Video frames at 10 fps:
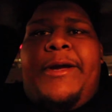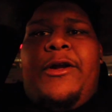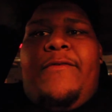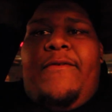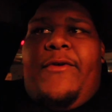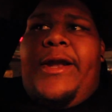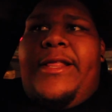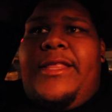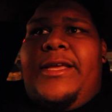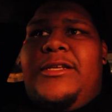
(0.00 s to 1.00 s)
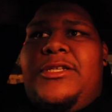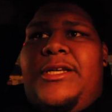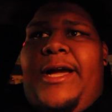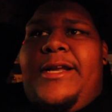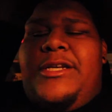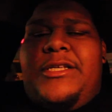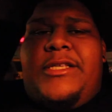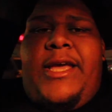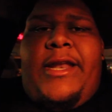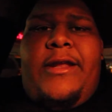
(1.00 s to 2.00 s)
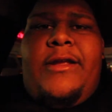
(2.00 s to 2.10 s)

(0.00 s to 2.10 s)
my girlfriend for anything. She kinda just said,